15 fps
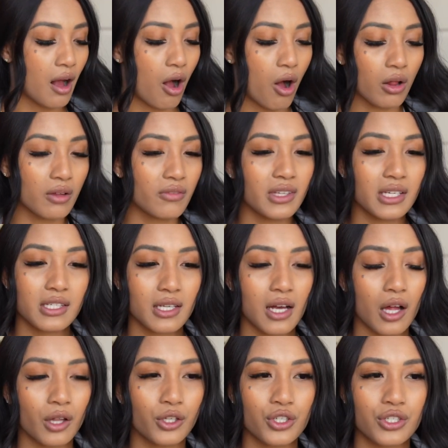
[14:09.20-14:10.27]
all of these
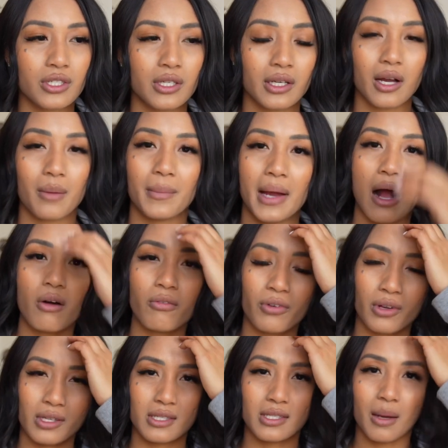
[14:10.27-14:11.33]
colors to come out
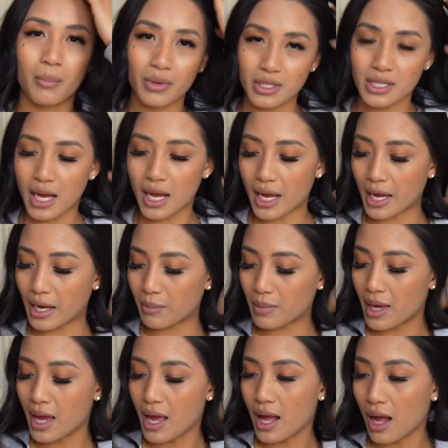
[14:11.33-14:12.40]
for the summertime.
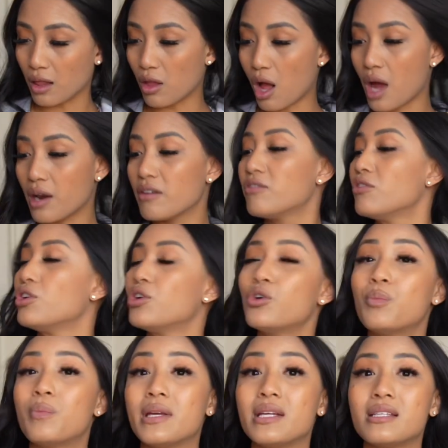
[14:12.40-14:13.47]
A lot of
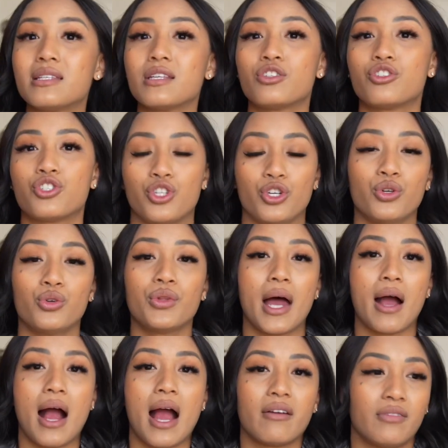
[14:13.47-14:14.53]
new pieces too
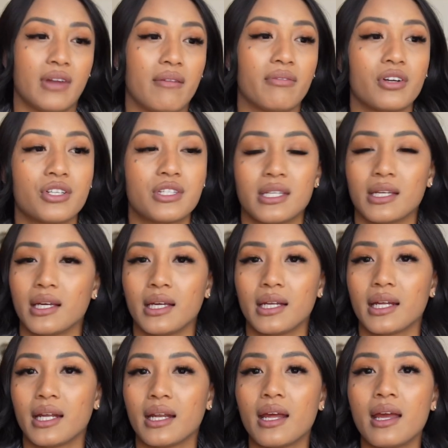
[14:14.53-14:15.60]
that I've never seen
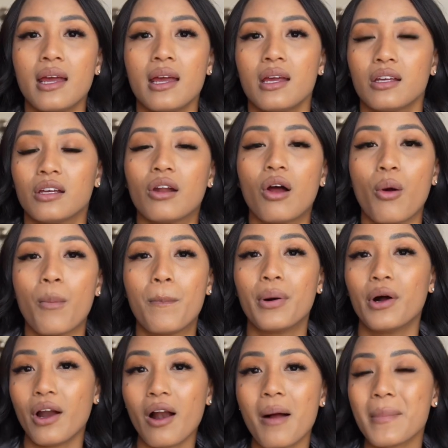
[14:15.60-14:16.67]
and you know
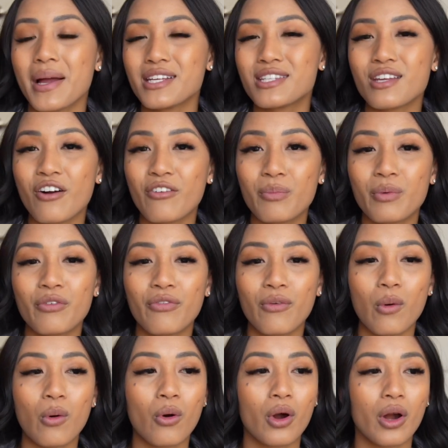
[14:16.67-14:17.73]
put on myself
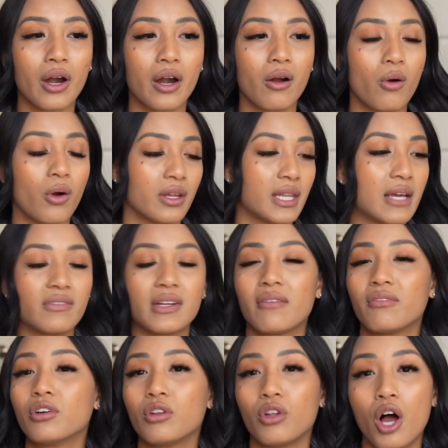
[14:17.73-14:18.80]
before or they've
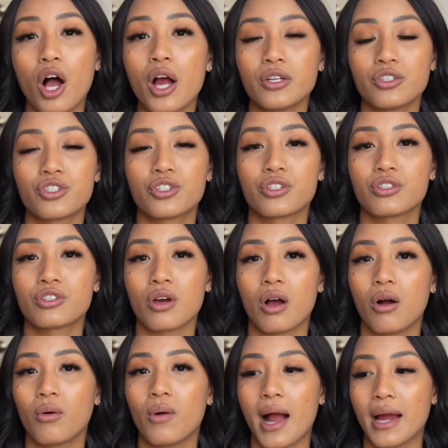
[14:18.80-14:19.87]
never launched
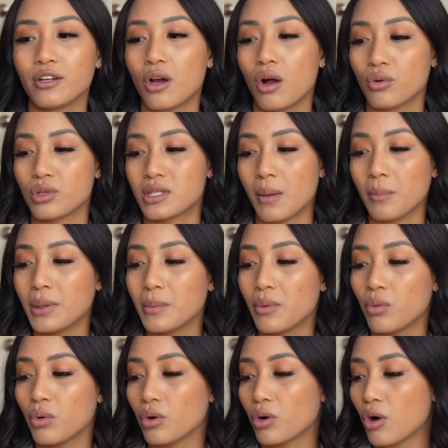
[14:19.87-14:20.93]
so I know some people
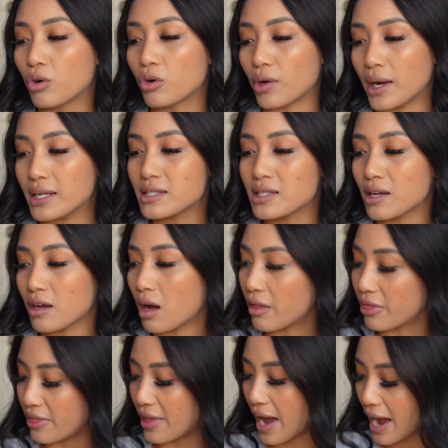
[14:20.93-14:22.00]
will go crazy
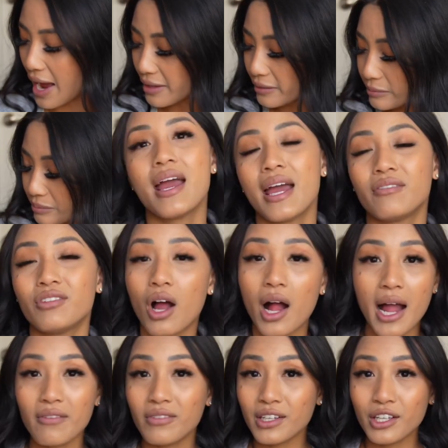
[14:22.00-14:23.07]
on that. If y'all
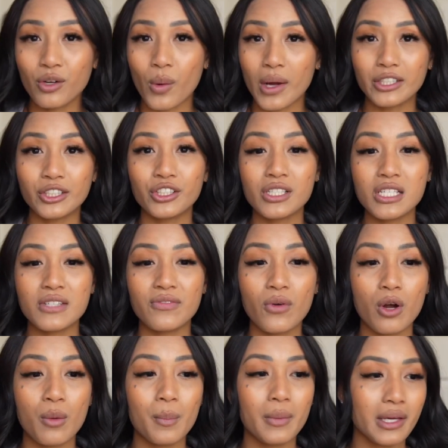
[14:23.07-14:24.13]
have any questions
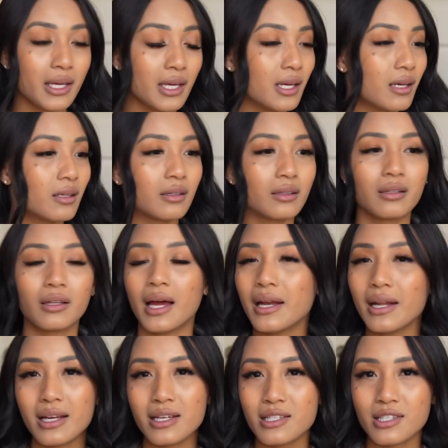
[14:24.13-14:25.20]
for me,
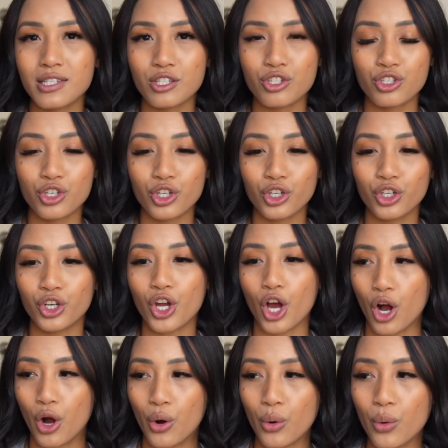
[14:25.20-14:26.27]
let a sister
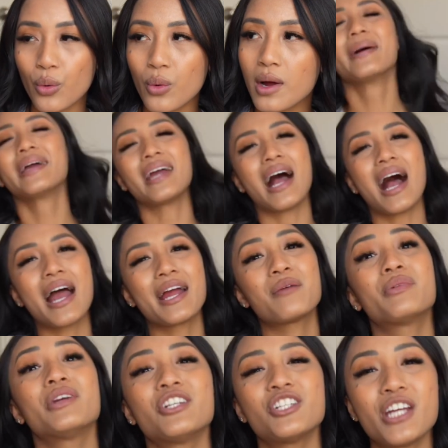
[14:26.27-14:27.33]
know. But yeah, I
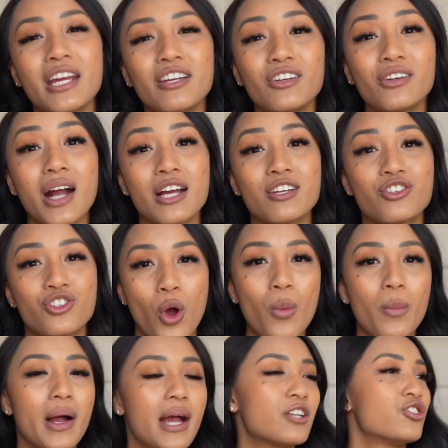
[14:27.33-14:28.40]
appreciate you guys so
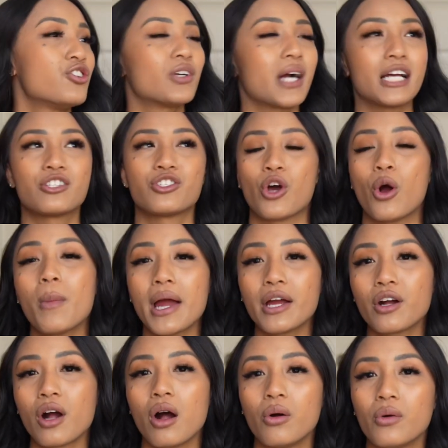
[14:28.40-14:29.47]
much. You guys know my
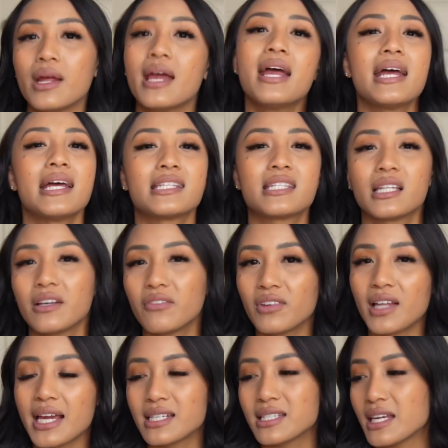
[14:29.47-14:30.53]
code. It's lift
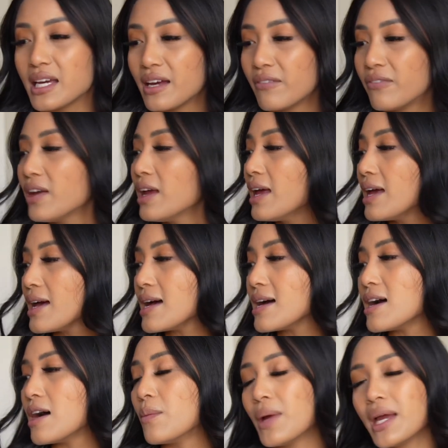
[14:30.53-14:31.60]
like Tiff
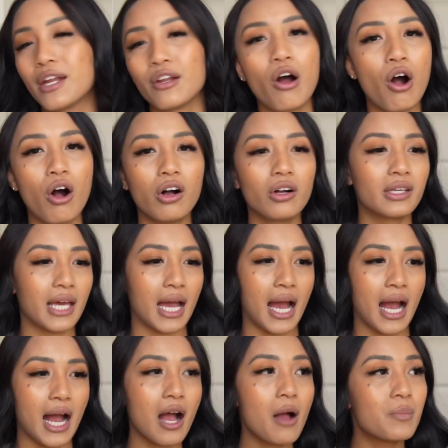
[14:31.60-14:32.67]
um, in all
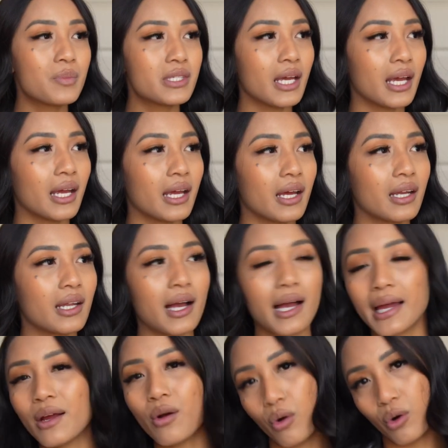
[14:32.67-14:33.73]
caps. And
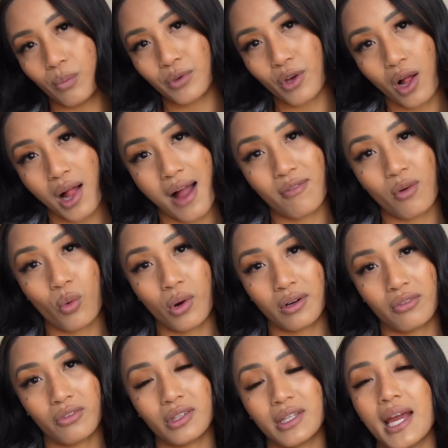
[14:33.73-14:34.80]
I hope y'all have a
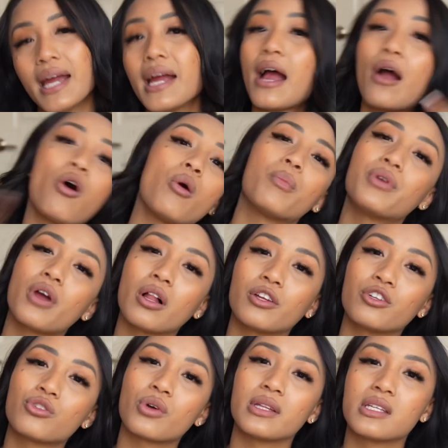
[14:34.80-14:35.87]
wonderful day. I hope y'all
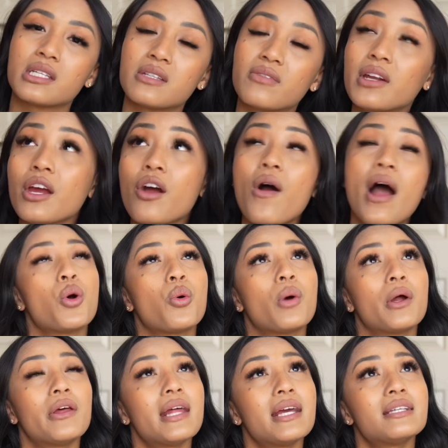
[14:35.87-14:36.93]
enjoyed this video.
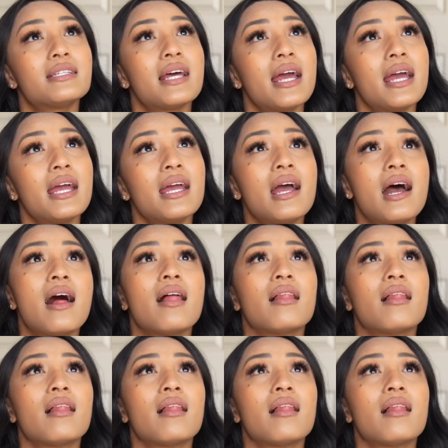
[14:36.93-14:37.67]
What do they say?